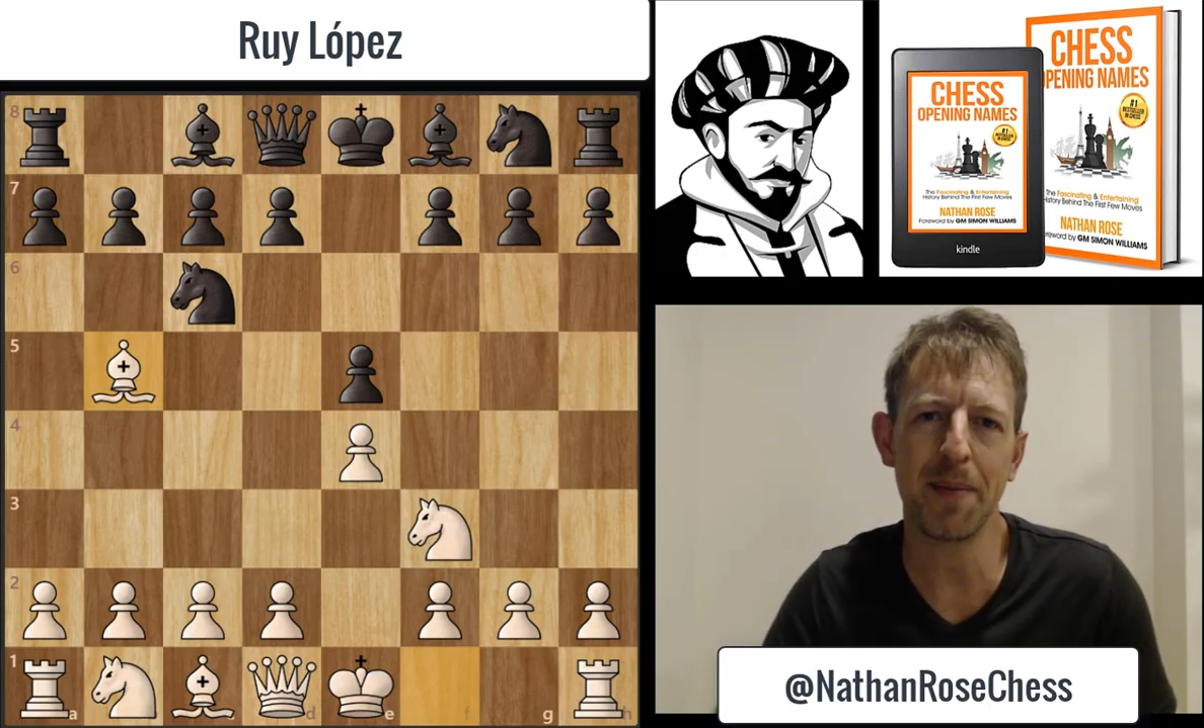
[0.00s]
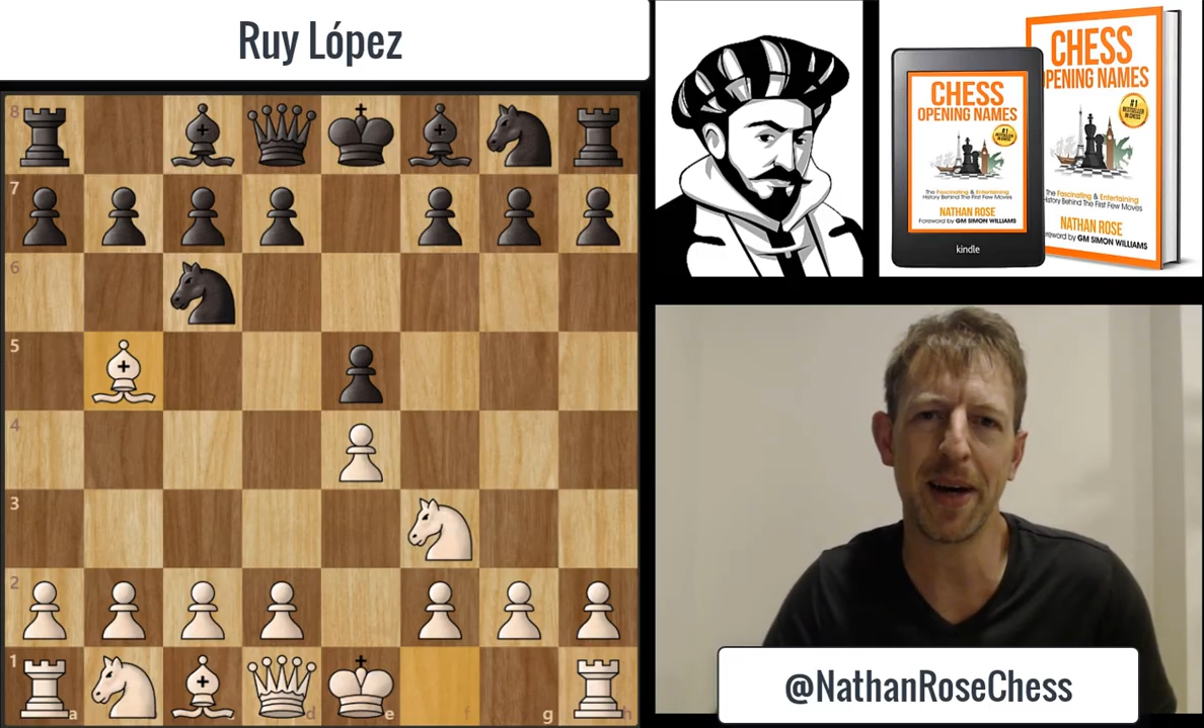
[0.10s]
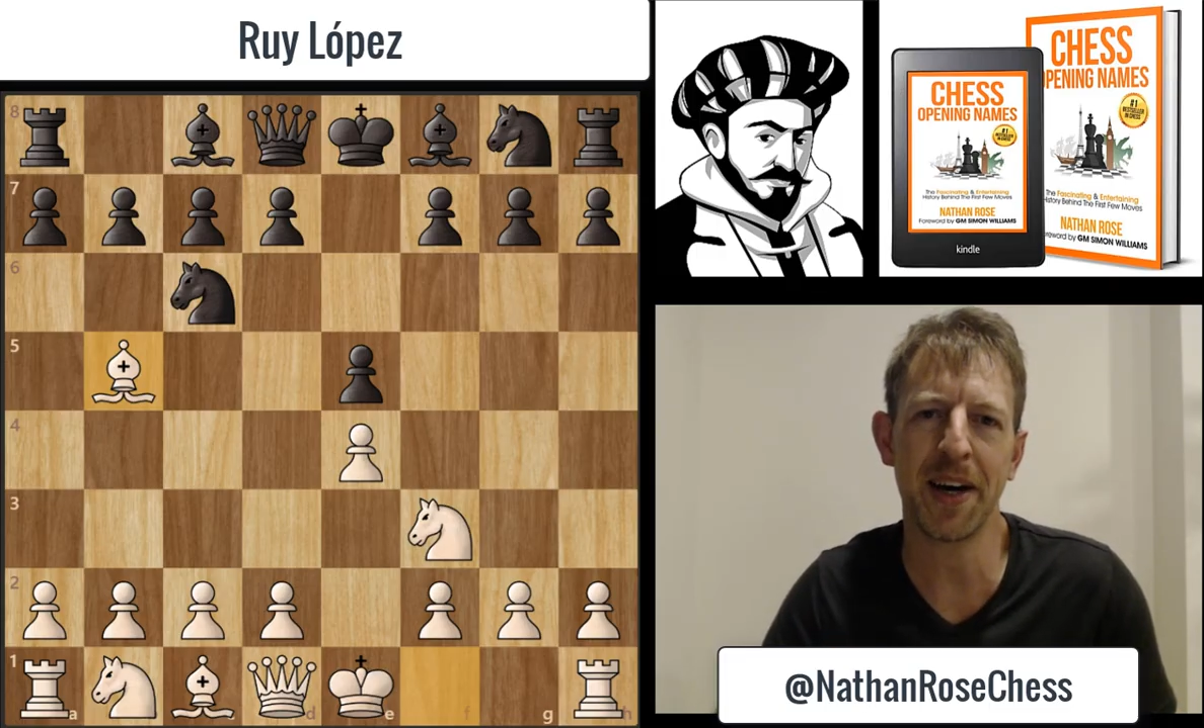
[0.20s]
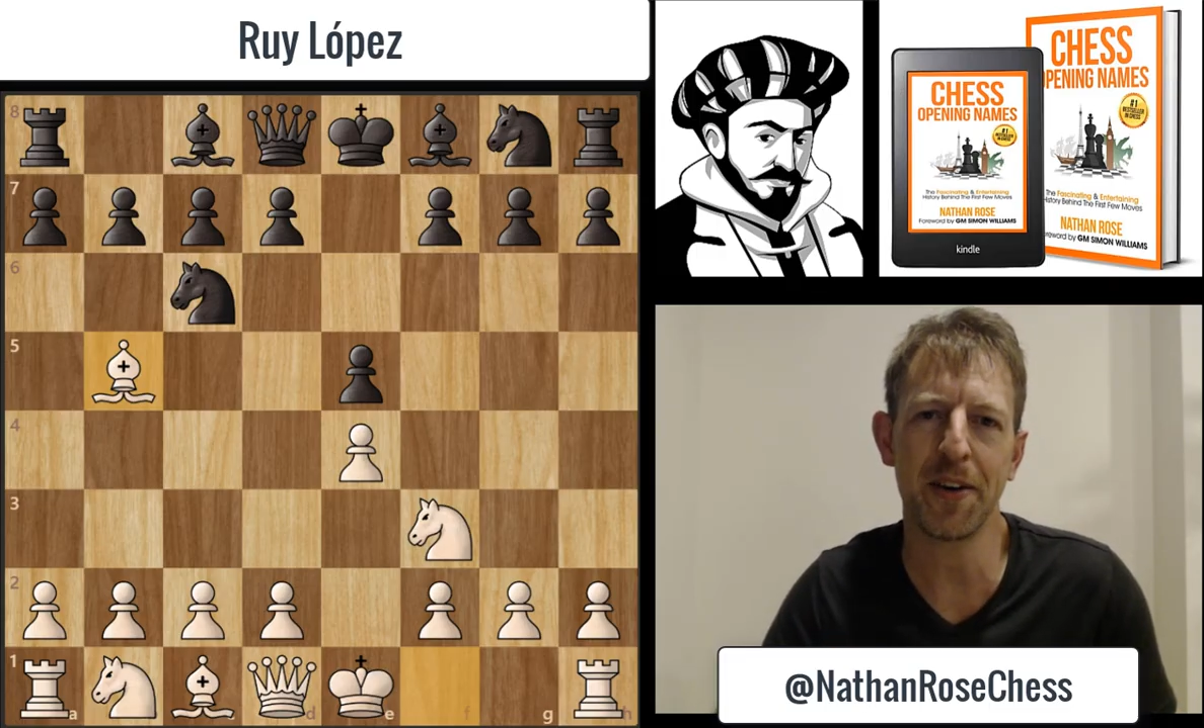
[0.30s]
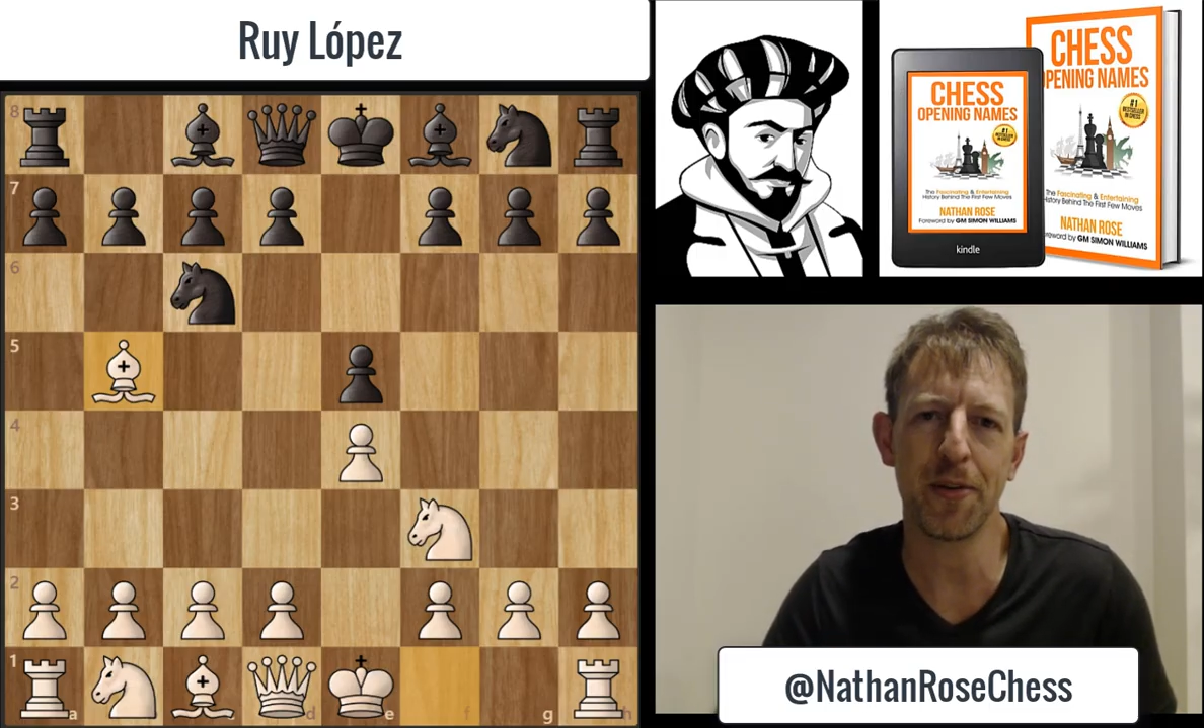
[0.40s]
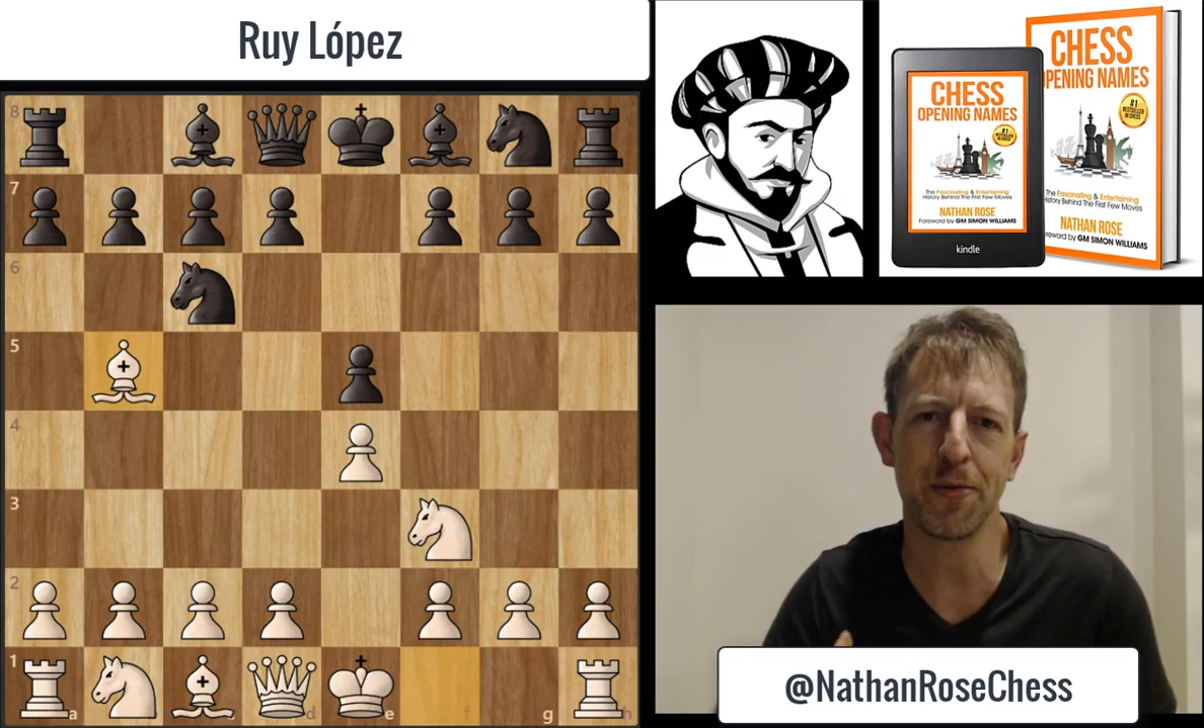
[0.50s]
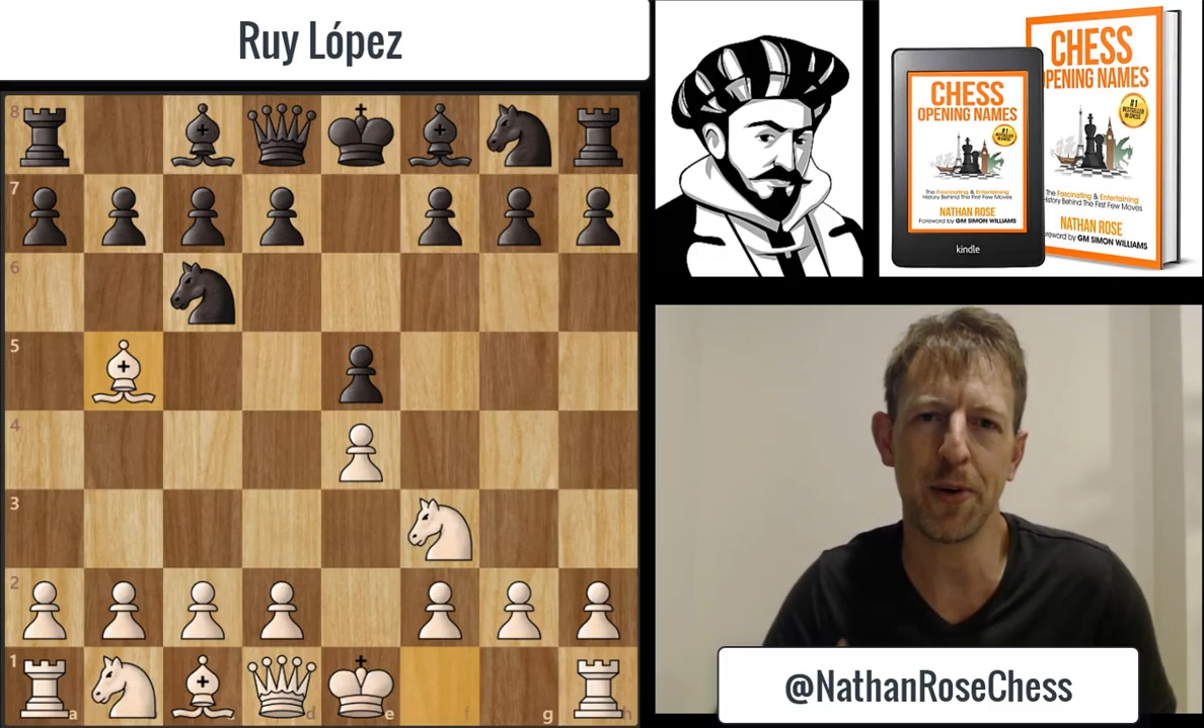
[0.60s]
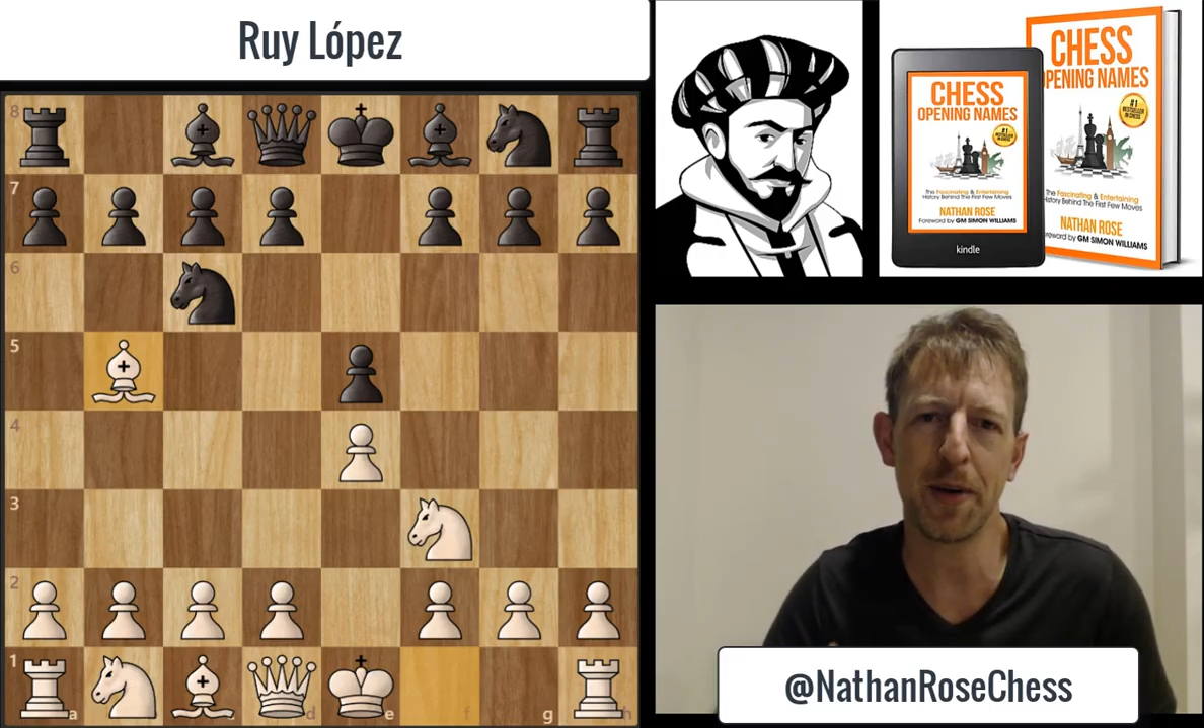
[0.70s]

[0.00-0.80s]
about Ruy